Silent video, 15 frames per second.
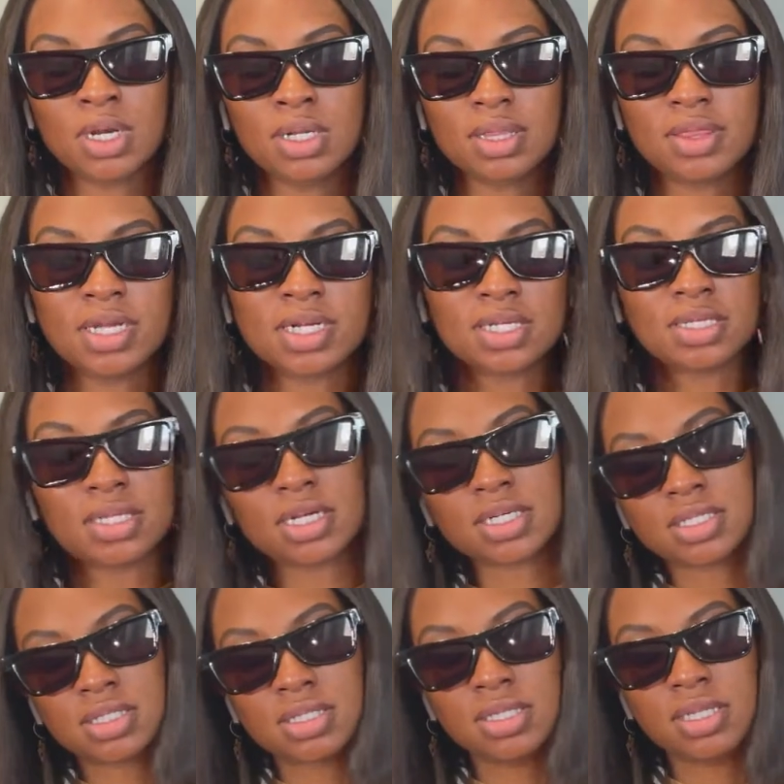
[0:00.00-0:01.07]

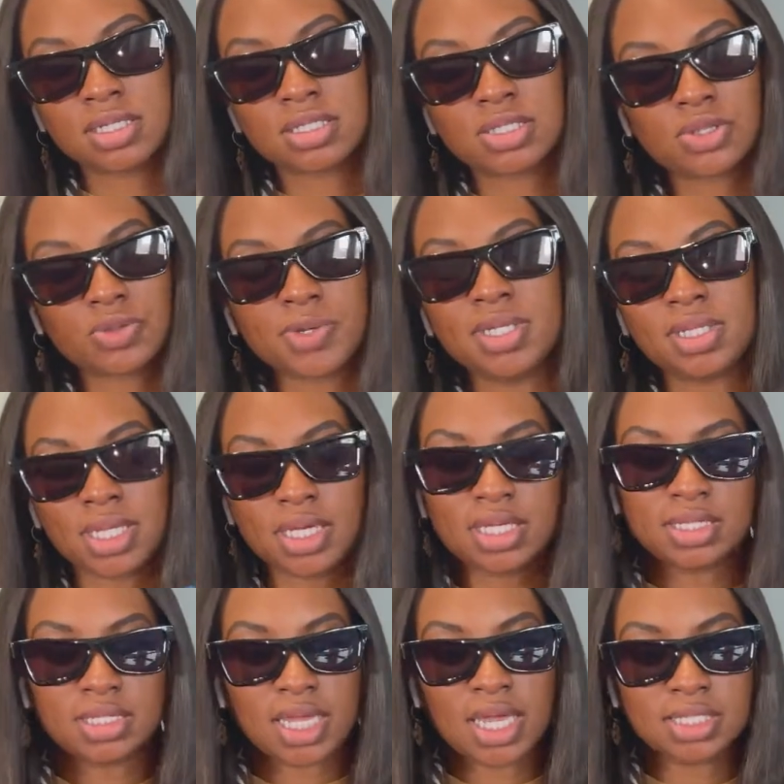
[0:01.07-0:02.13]
there's three
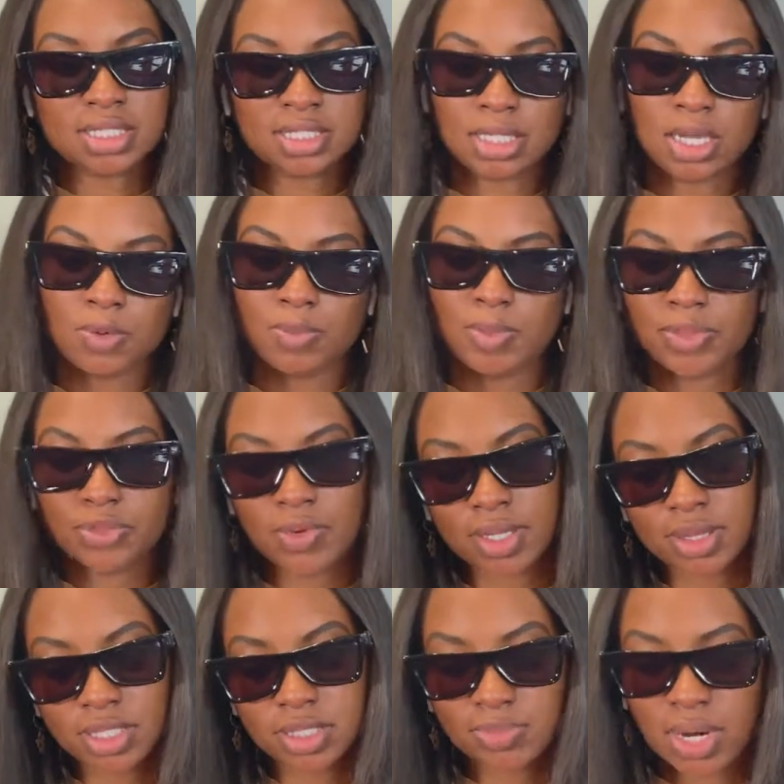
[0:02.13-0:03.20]
things that has stuck with me
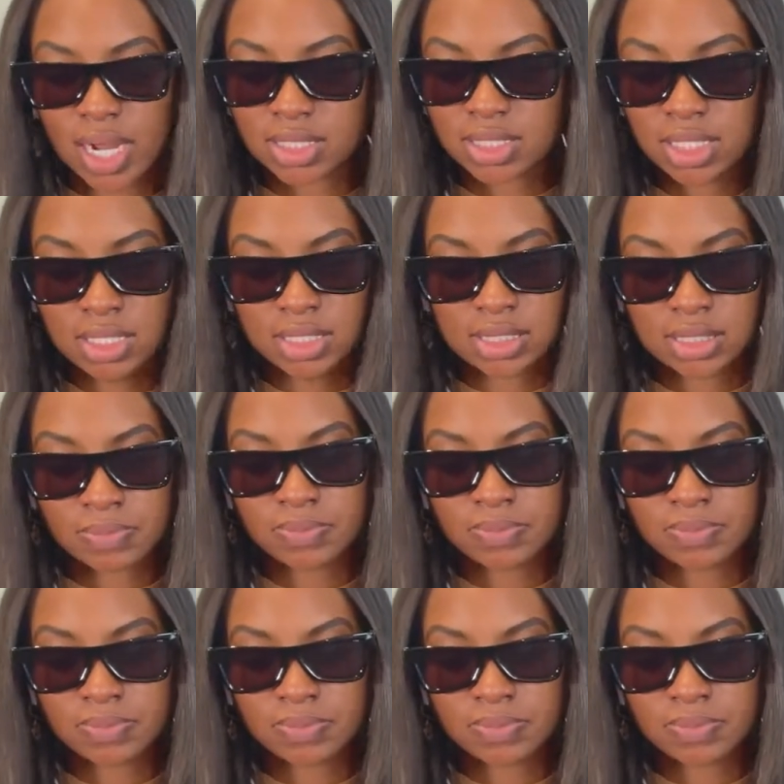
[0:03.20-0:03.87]
throughout this process.